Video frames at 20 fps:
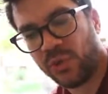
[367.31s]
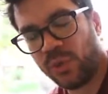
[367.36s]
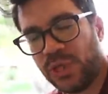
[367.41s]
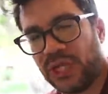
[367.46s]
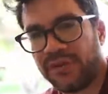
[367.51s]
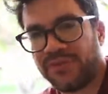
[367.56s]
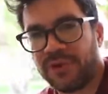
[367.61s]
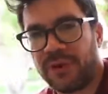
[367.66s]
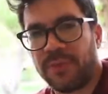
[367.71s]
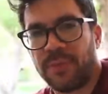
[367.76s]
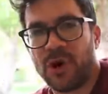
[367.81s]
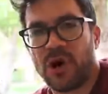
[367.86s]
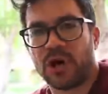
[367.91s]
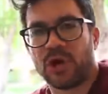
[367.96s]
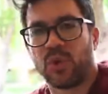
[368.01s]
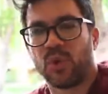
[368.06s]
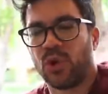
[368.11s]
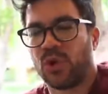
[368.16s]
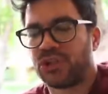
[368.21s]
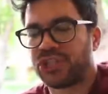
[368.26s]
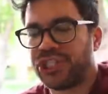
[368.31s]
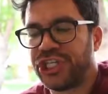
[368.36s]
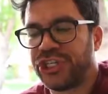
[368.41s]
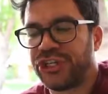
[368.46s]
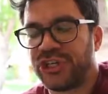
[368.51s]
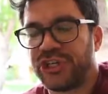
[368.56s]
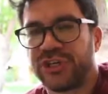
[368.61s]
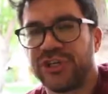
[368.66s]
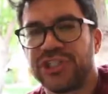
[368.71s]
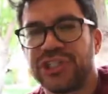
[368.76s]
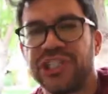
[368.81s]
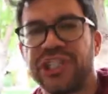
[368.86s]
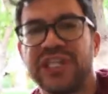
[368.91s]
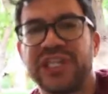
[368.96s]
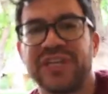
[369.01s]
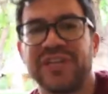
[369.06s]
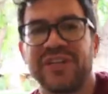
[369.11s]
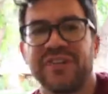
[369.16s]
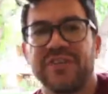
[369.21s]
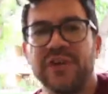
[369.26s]
We live in a modern world. She could
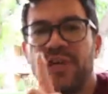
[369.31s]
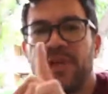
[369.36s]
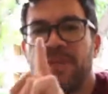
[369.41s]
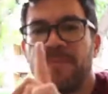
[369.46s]
have,